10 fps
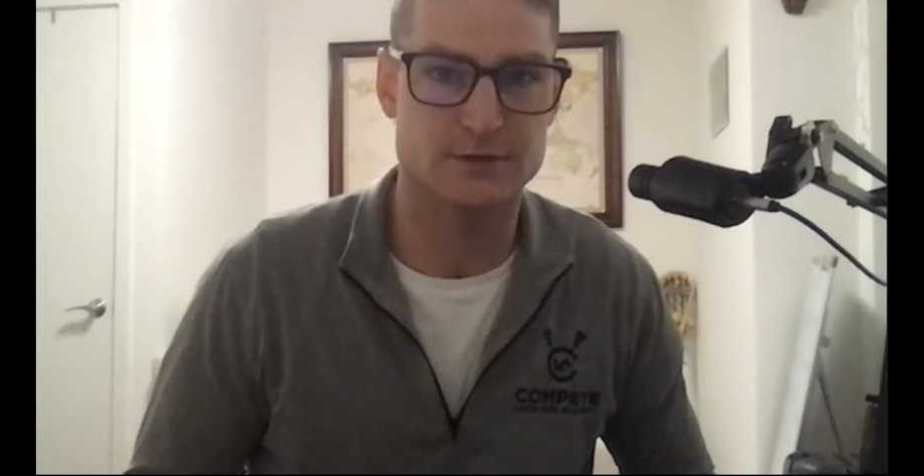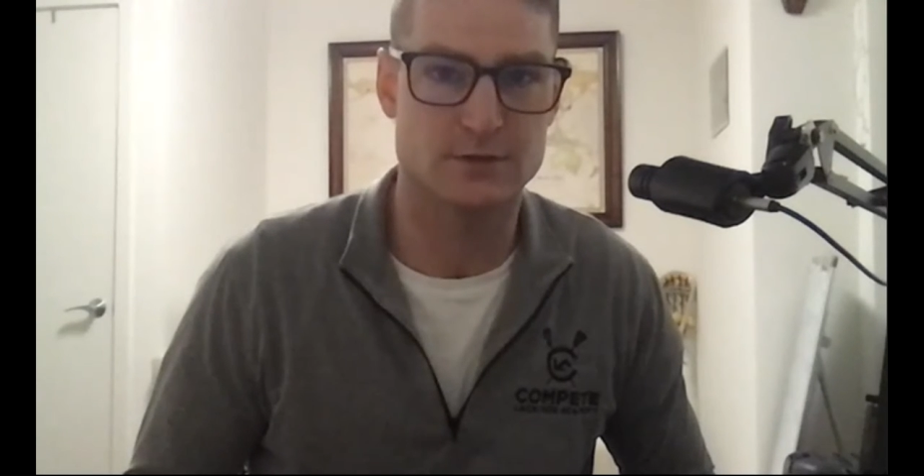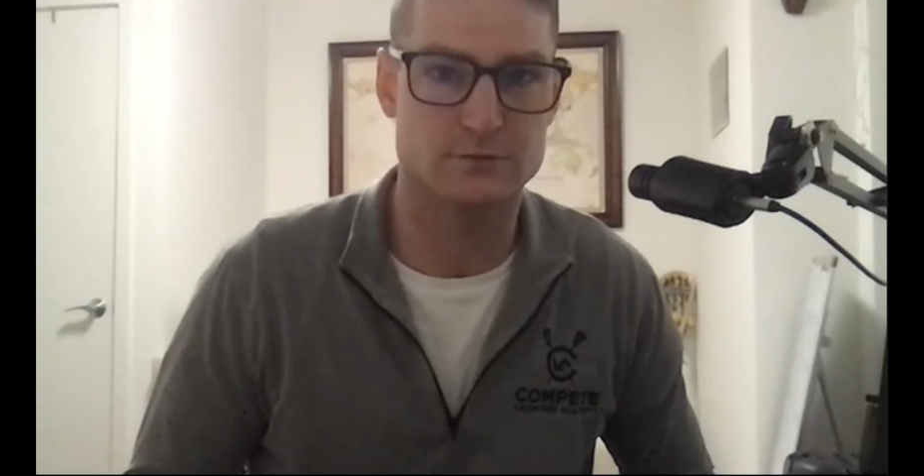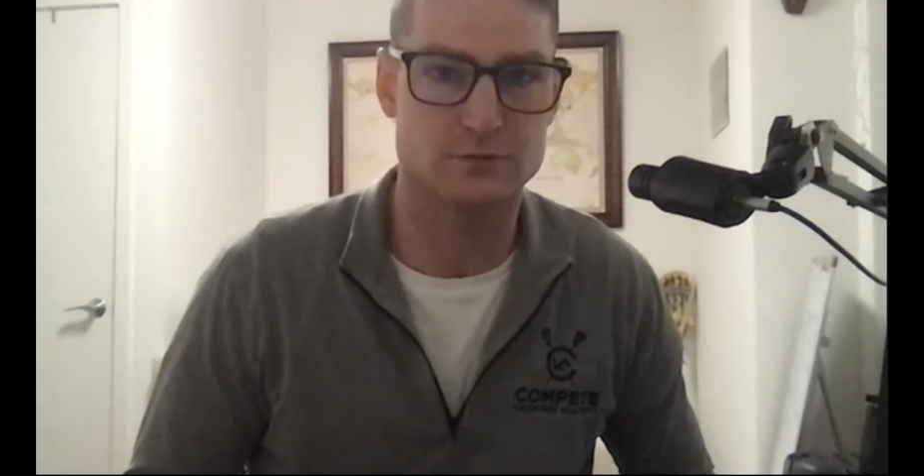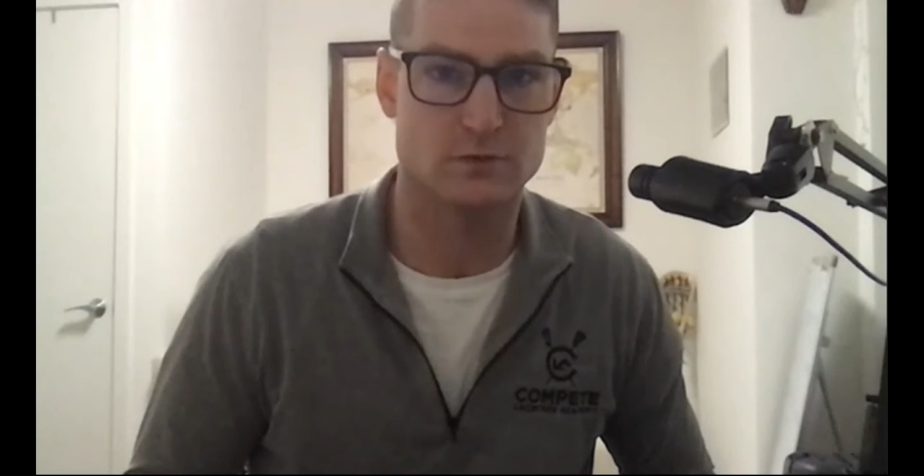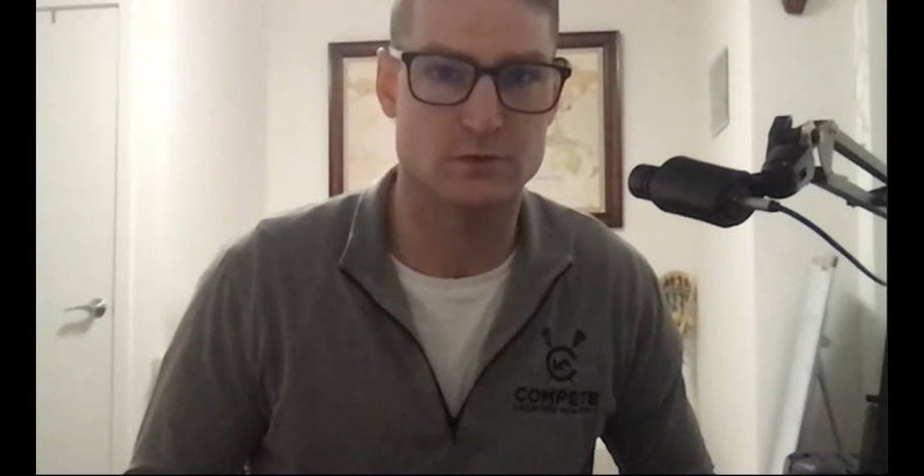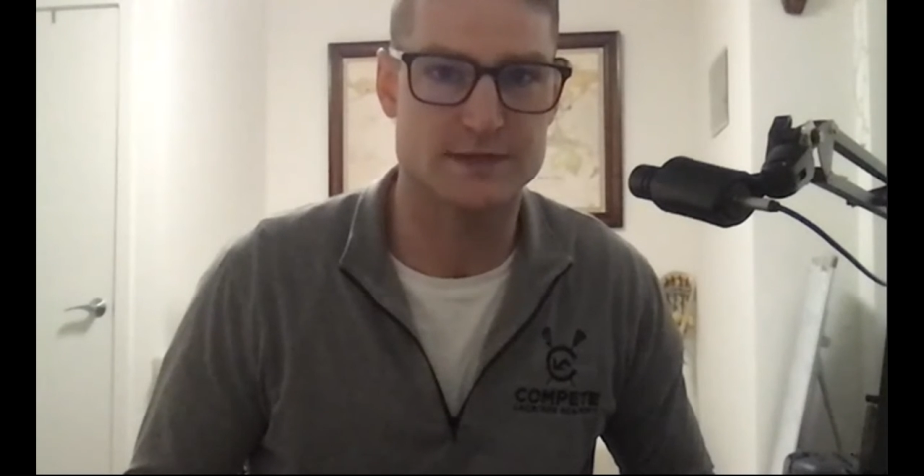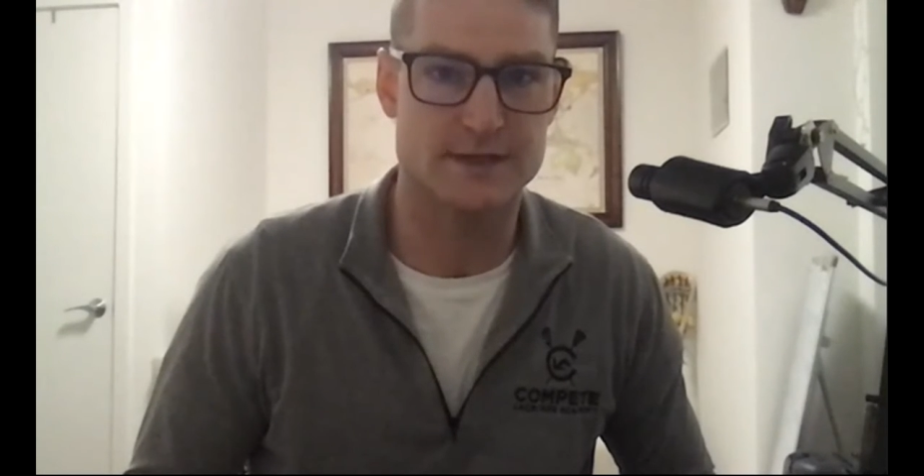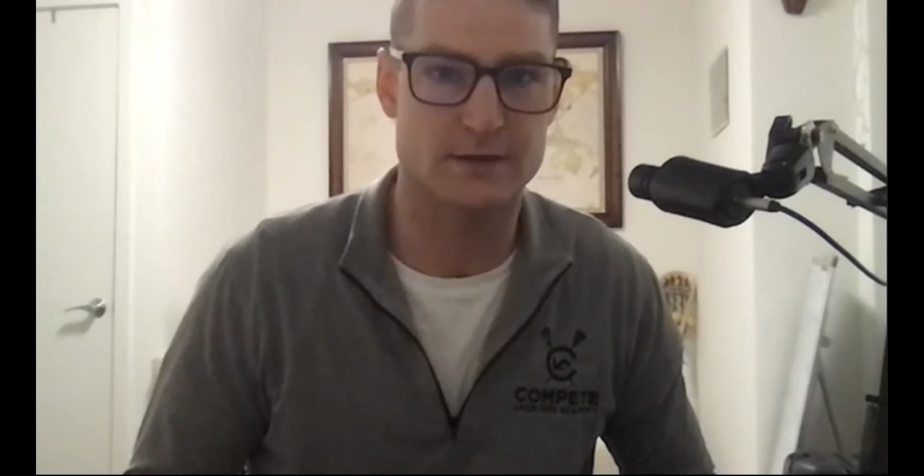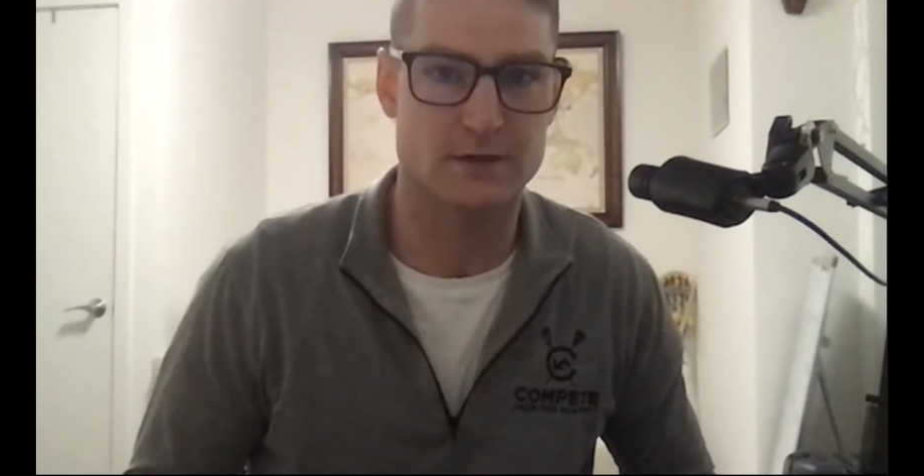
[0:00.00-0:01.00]
Go towards
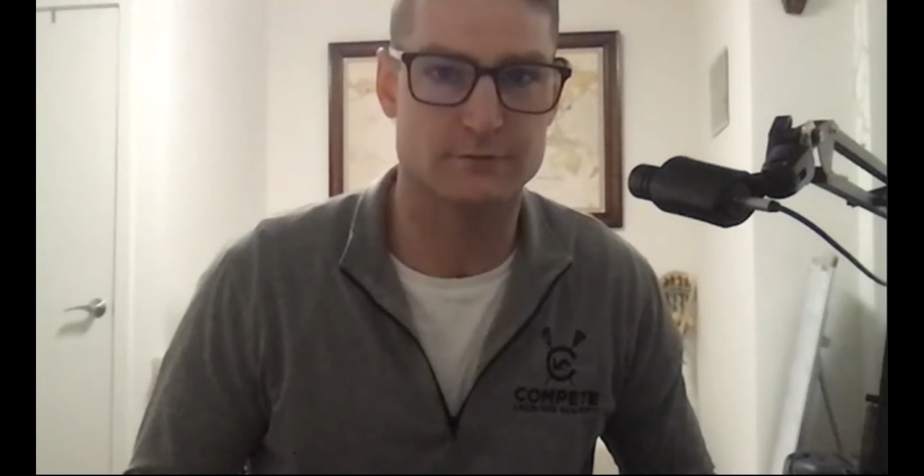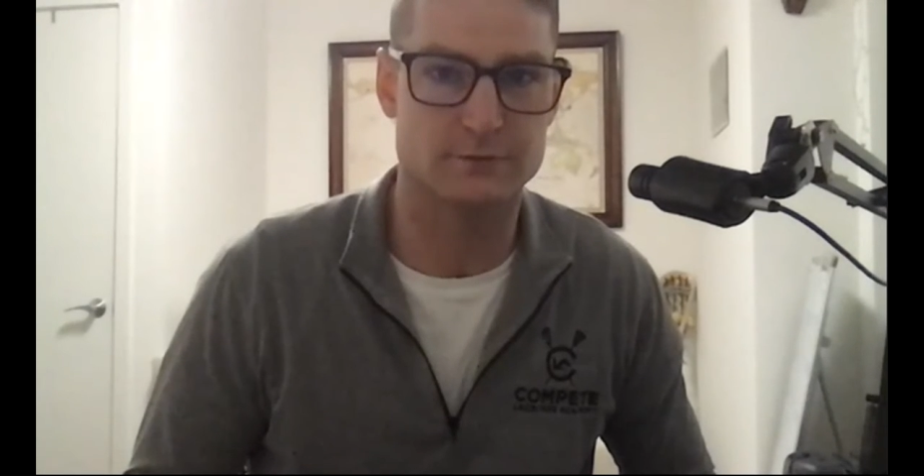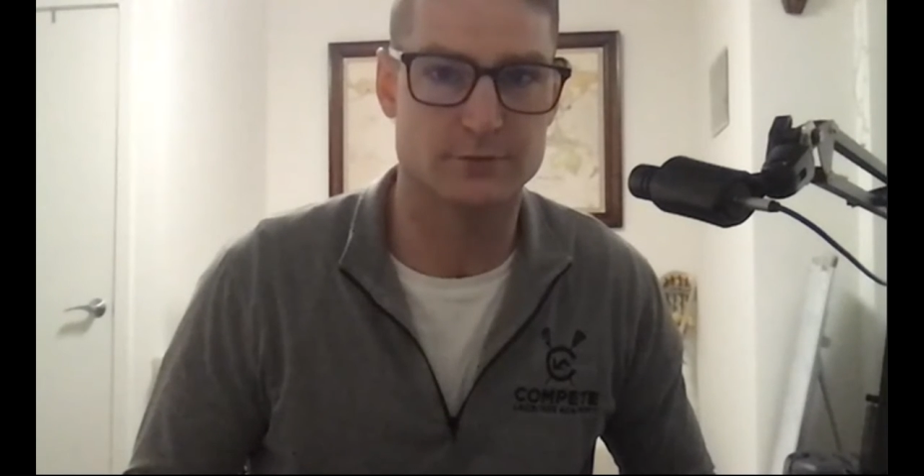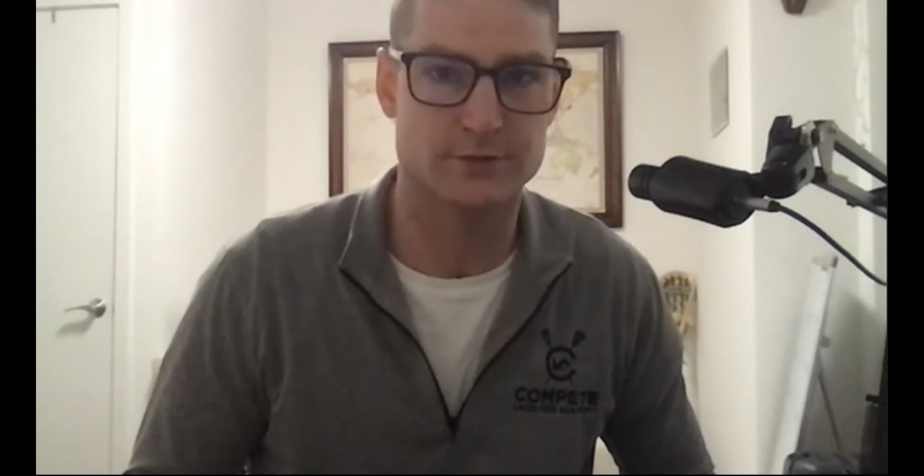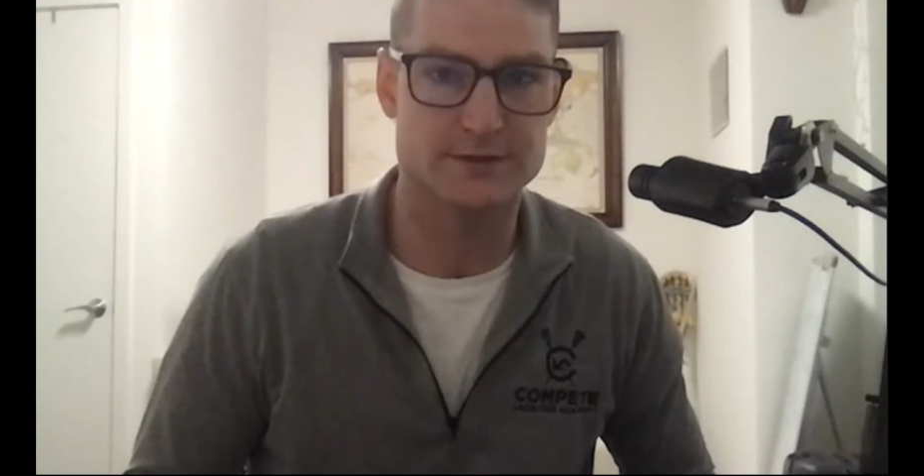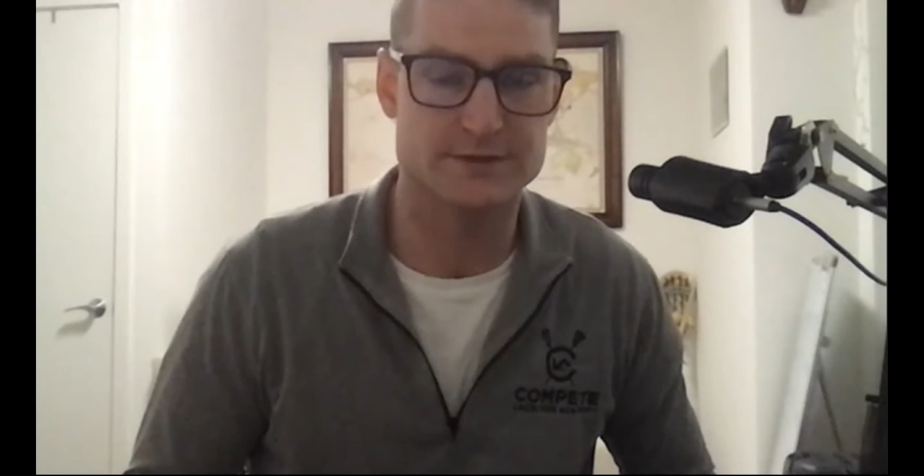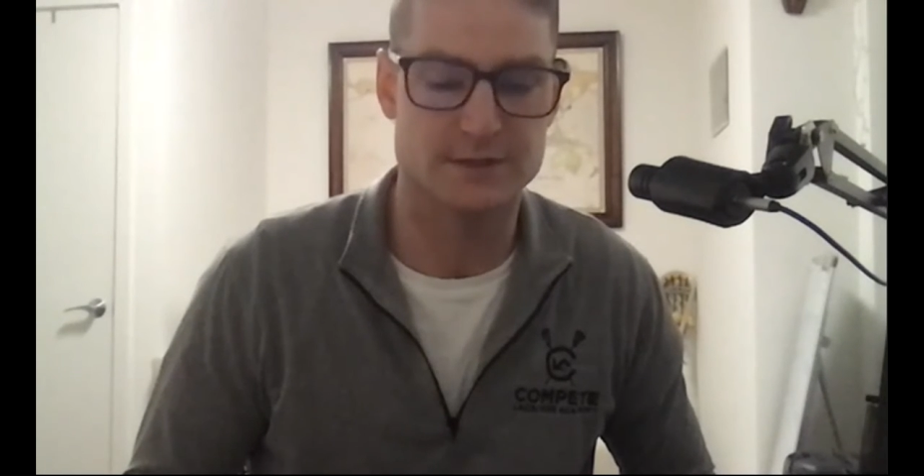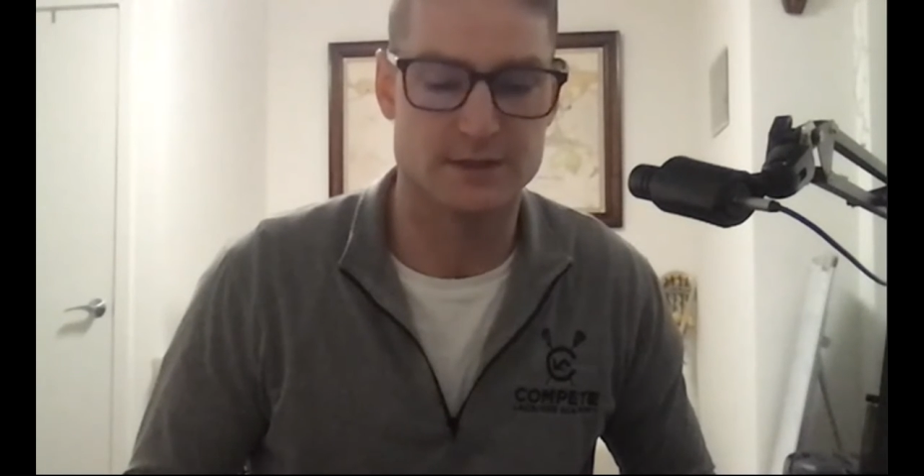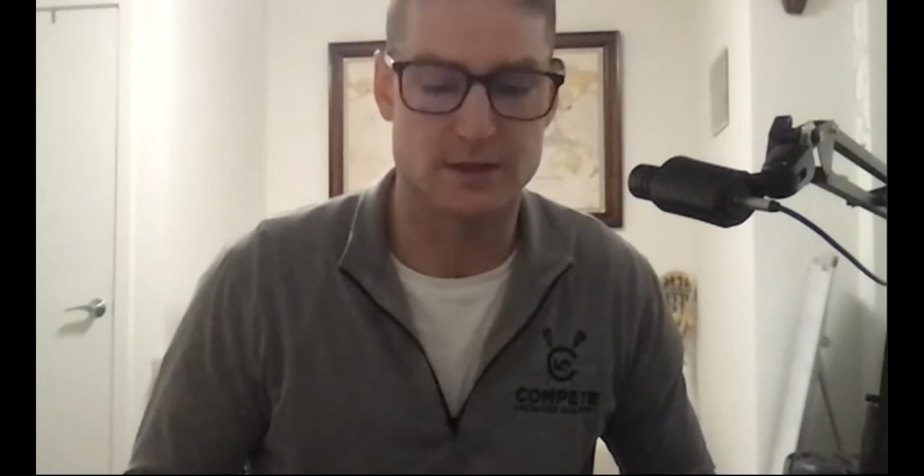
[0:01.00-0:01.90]
that uncomfortableness.